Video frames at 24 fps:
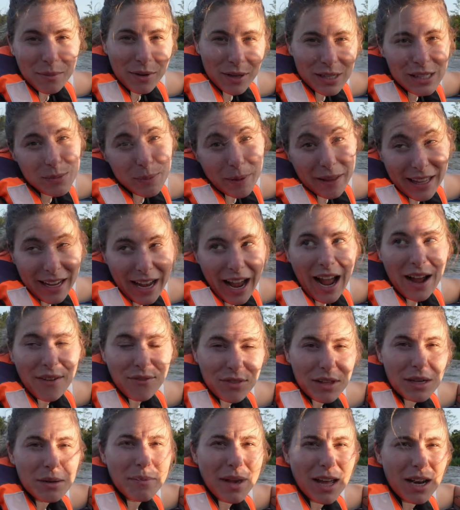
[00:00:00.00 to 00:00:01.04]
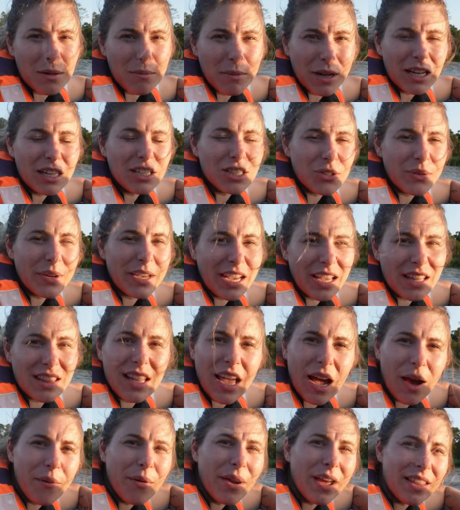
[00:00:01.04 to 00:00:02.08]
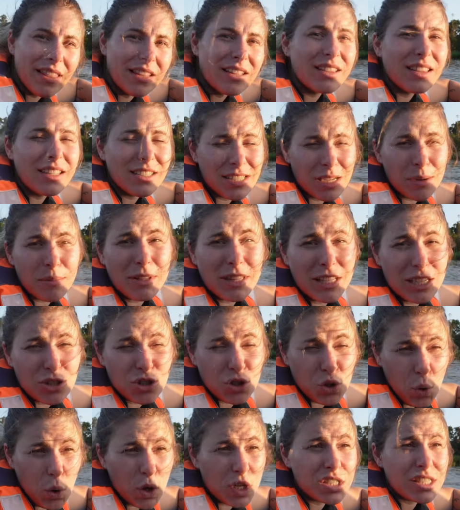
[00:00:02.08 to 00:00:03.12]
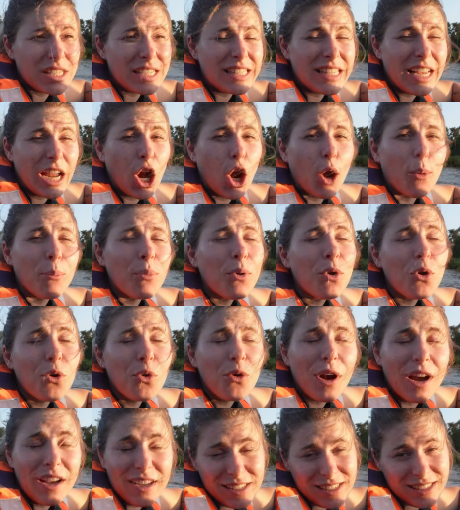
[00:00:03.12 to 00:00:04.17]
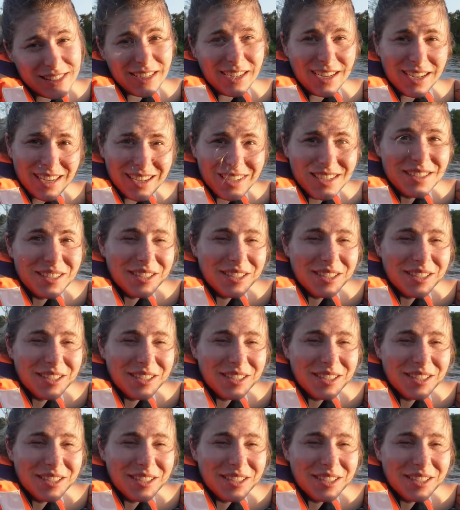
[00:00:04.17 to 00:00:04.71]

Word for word: Of, we spent like half the amount of money doing it that way than some of these tours because they were overpriced